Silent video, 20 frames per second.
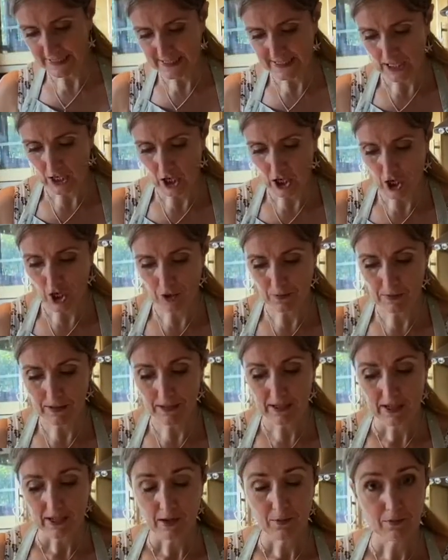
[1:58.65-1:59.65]
at home, and
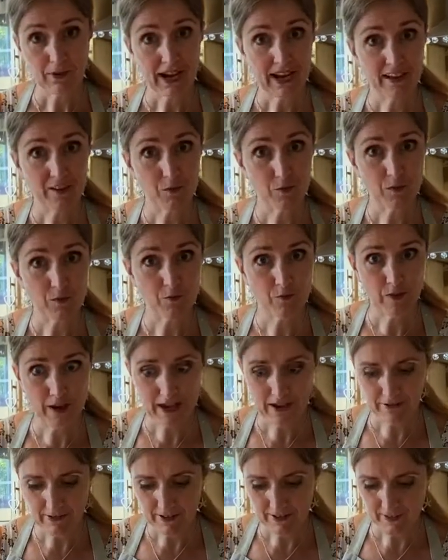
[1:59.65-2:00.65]
perhaps with
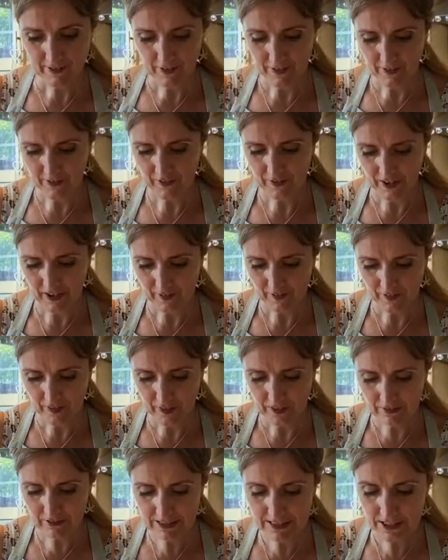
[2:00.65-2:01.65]
varied success. And
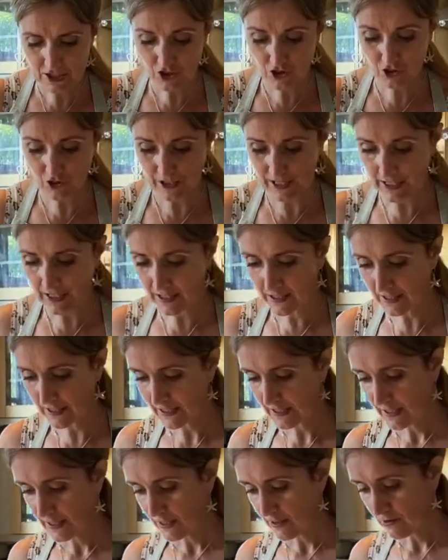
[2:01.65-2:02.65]
there is a trick,
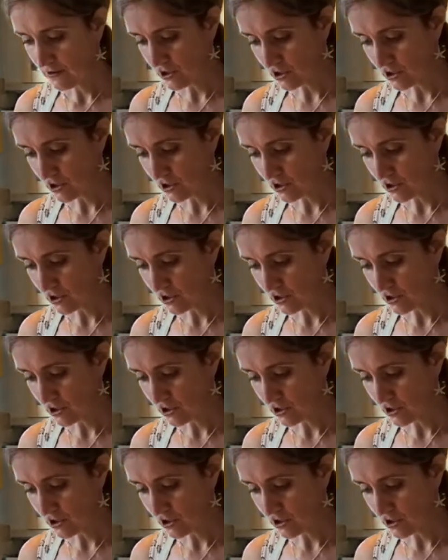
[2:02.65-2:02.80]
which